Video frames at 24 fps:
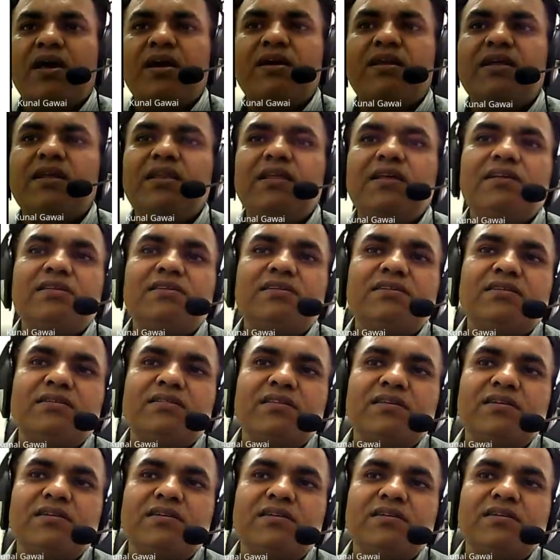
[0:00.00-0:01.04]
release
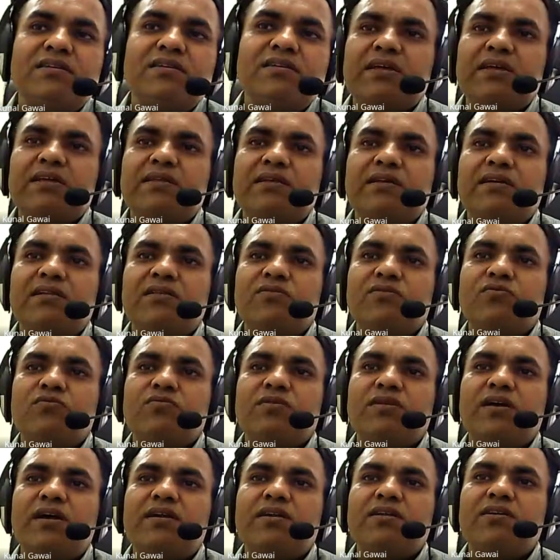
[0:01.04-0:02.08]
these materials so
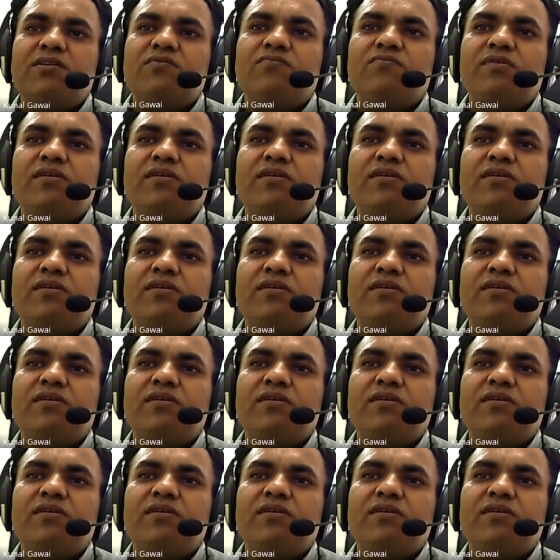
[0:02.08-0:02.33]
that it